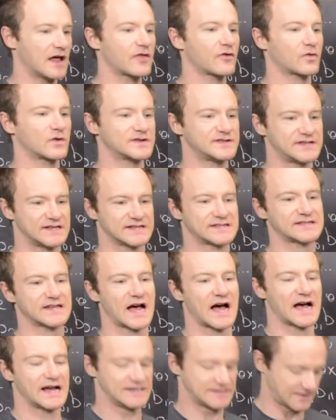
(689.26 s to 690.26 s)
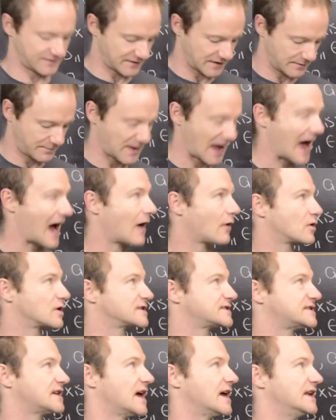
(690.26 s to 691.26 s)
other words, the size of the power
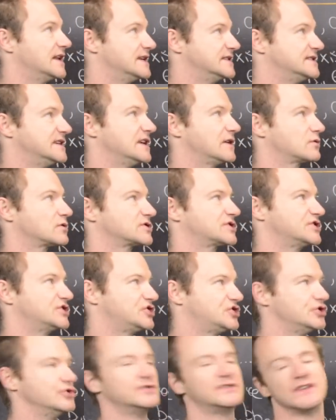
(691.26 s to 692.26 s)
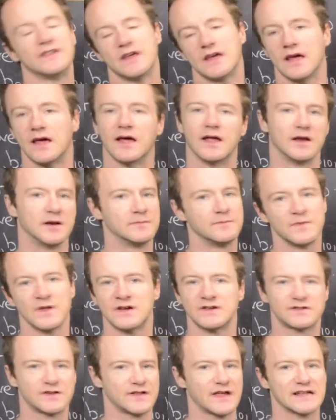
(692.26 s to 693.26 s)
set is equal to 2 to the n.
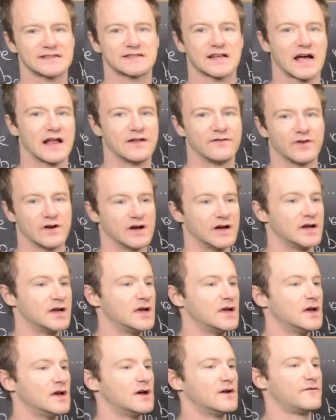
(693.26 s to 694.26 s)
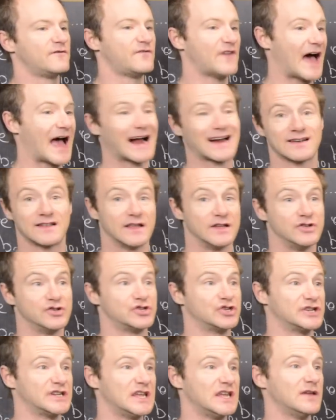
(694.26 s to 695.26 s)
So that's kind of a fact that you
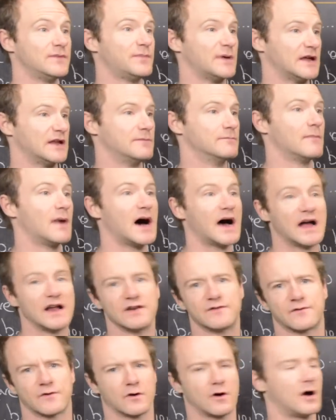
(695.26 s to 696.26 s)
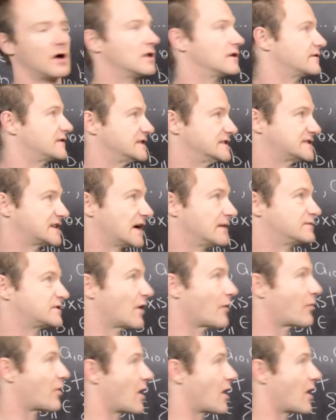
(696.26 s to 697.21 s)
should keep in mind for all of these types of